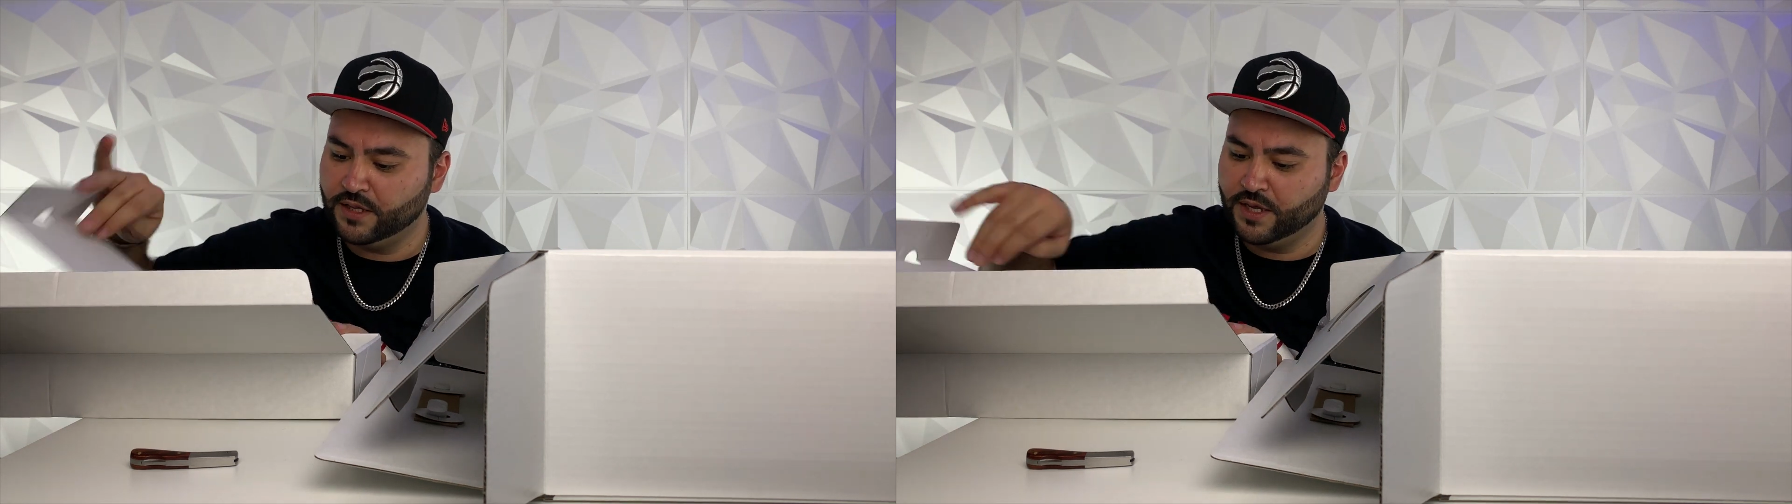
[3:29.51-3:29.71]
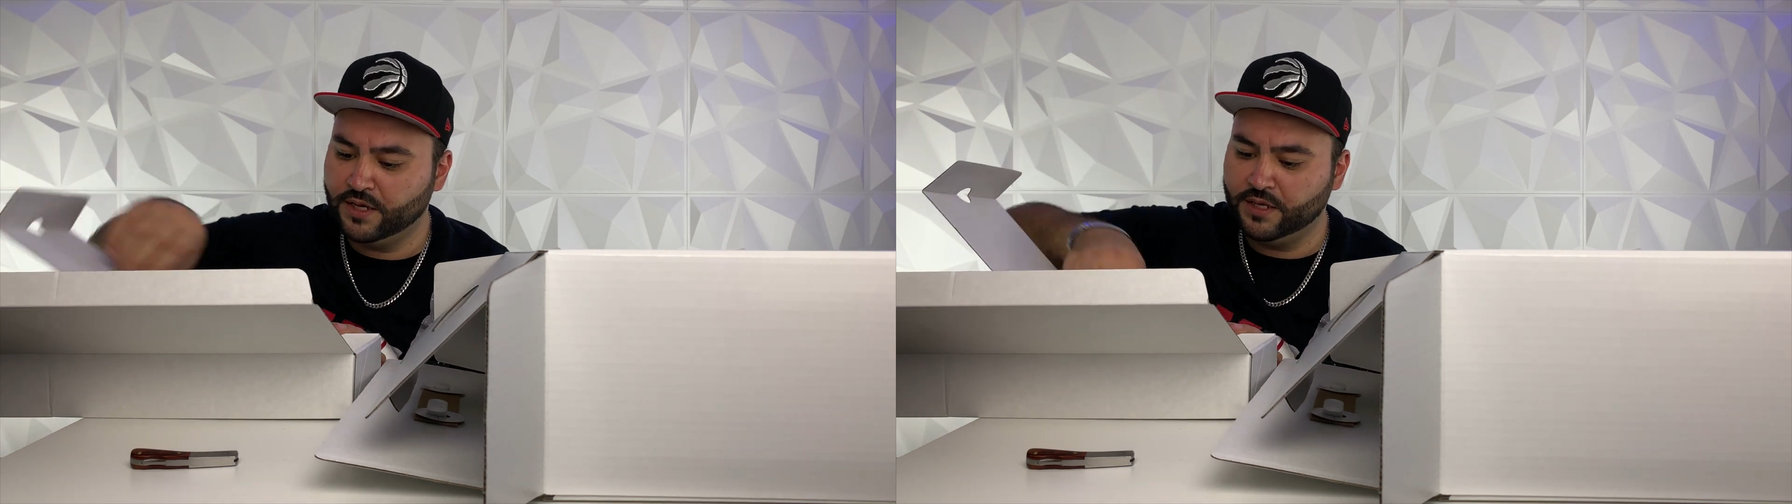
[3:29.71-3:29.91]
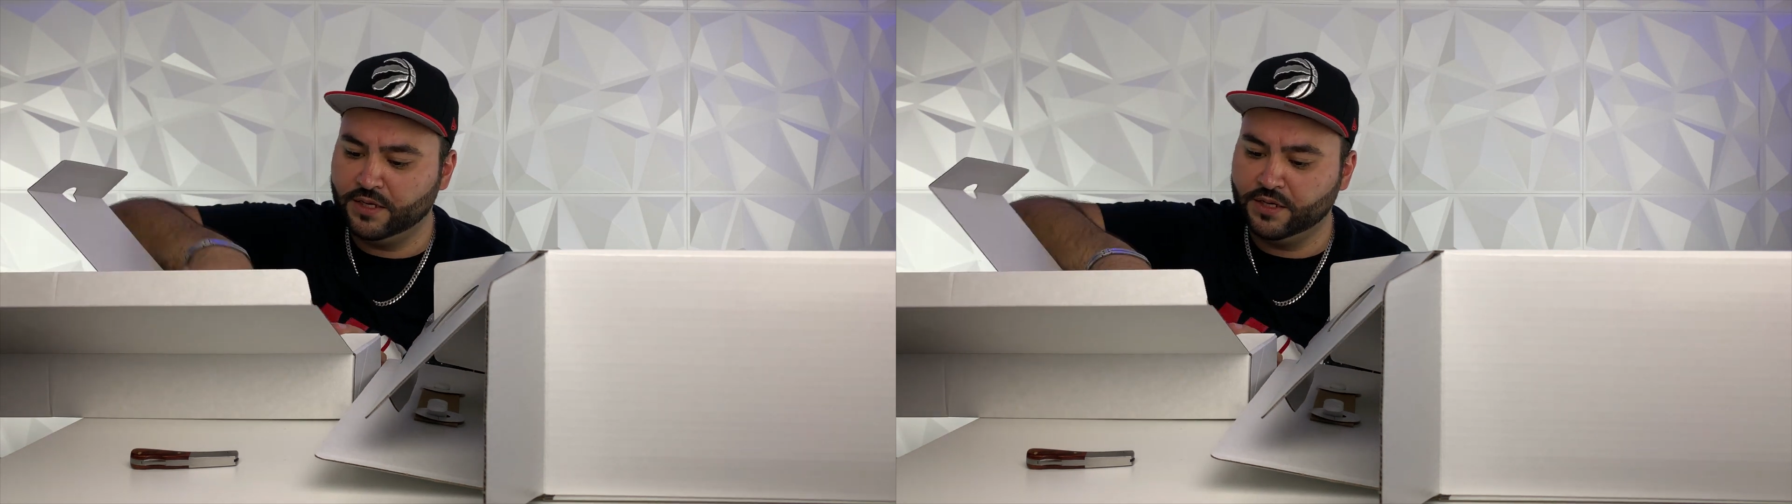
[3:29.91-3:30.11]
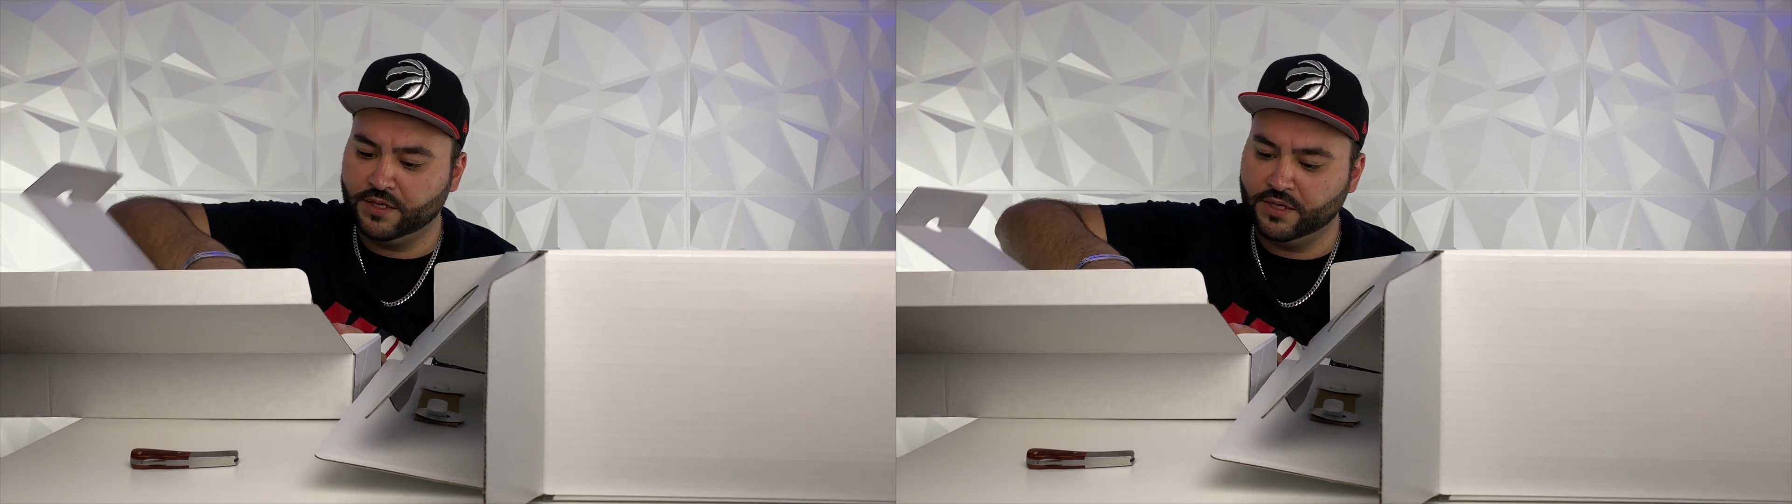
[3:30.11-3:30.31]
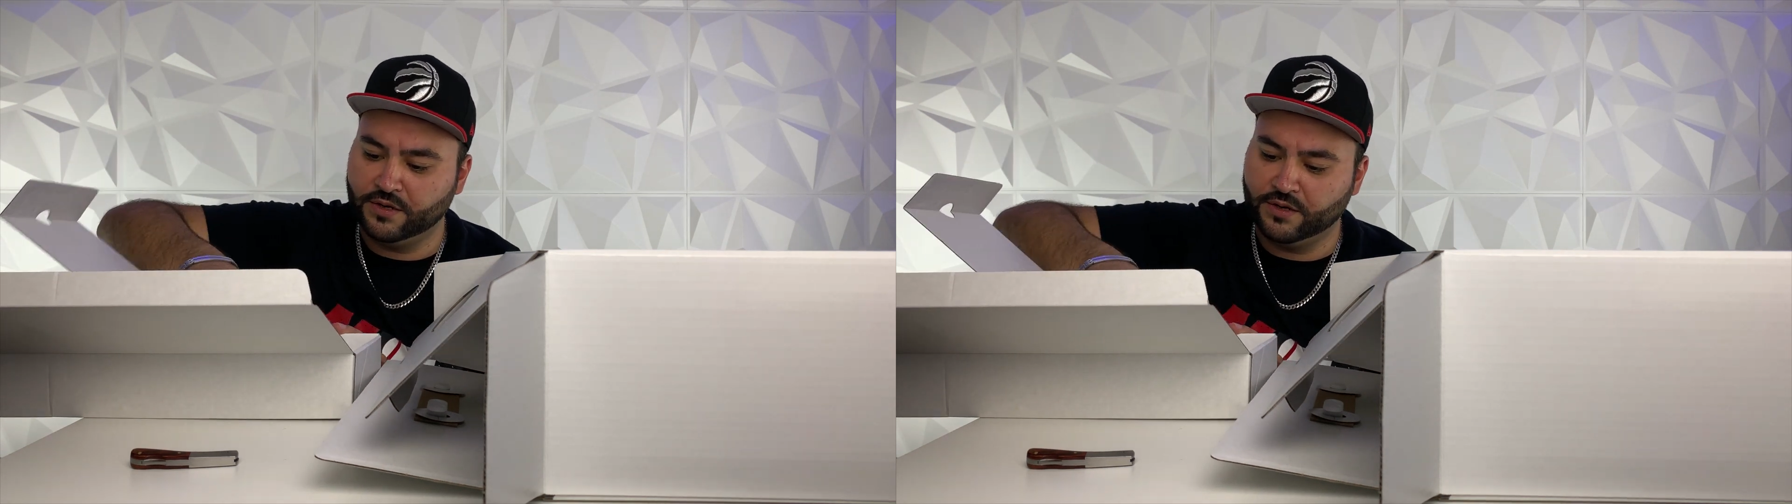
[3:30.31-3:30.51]
then in
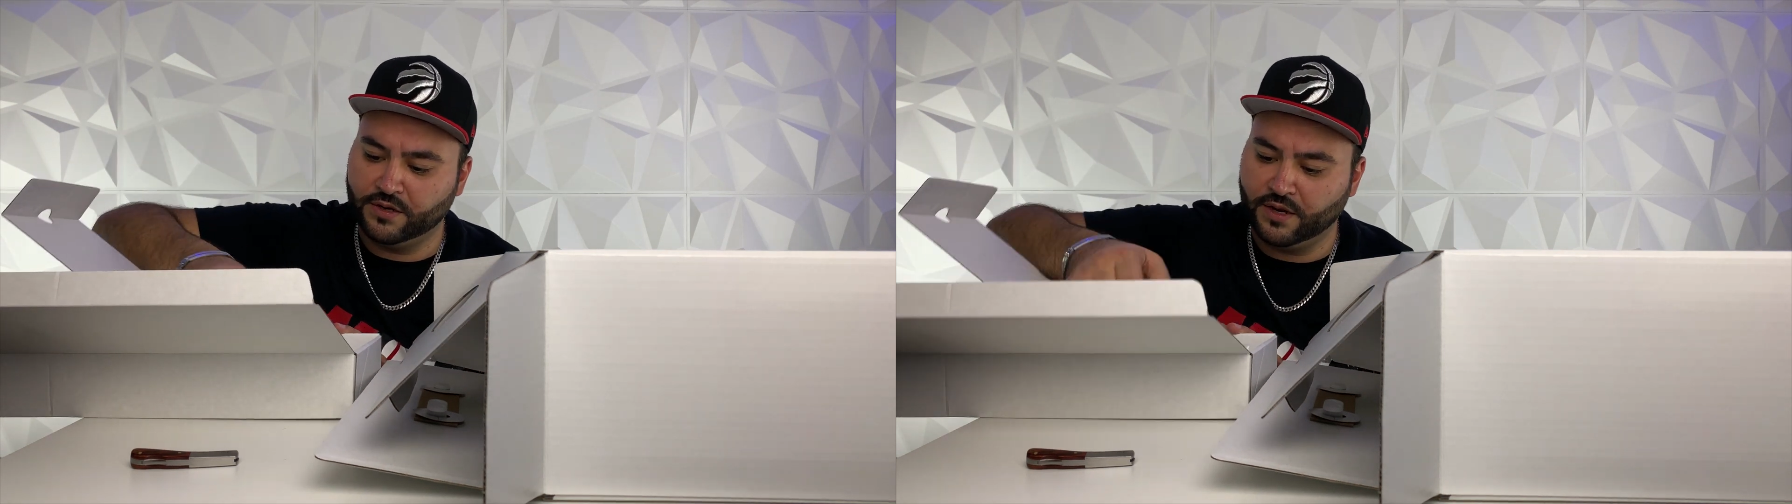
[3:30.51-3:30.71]
here,